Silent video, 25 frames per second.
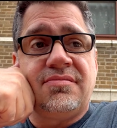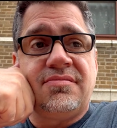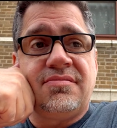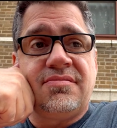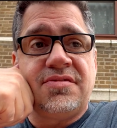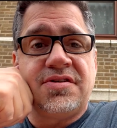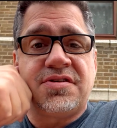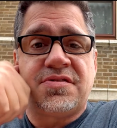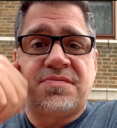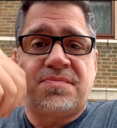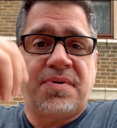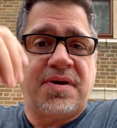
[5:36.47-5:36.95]

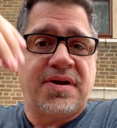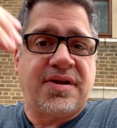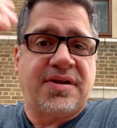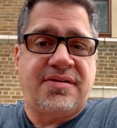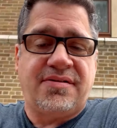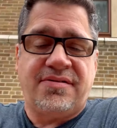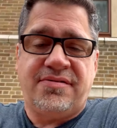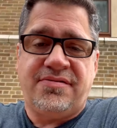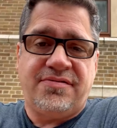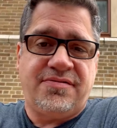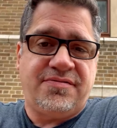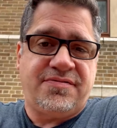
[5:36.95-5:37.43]

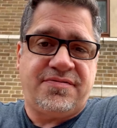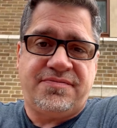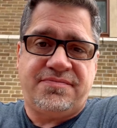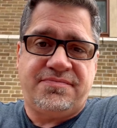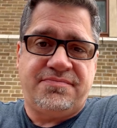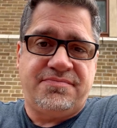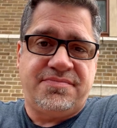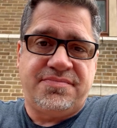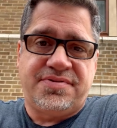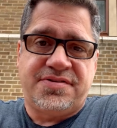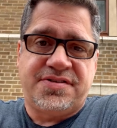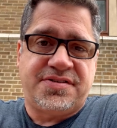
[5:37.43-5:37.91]
respective
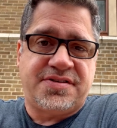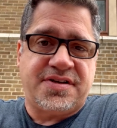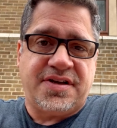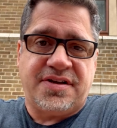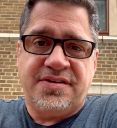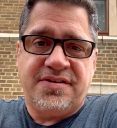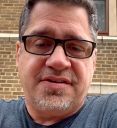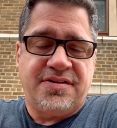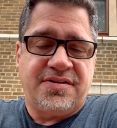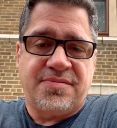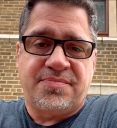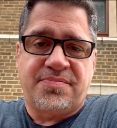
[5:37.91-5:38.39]

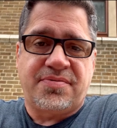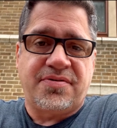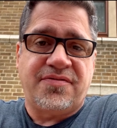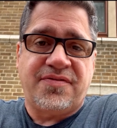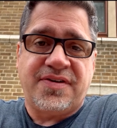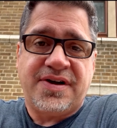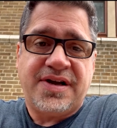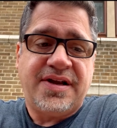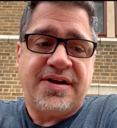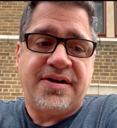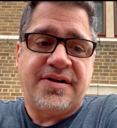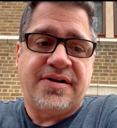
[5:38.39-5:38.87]
cellular
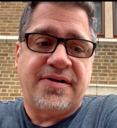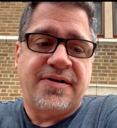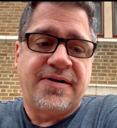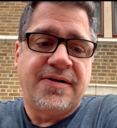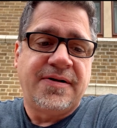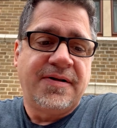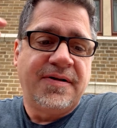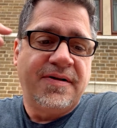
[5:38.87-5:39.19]
provider,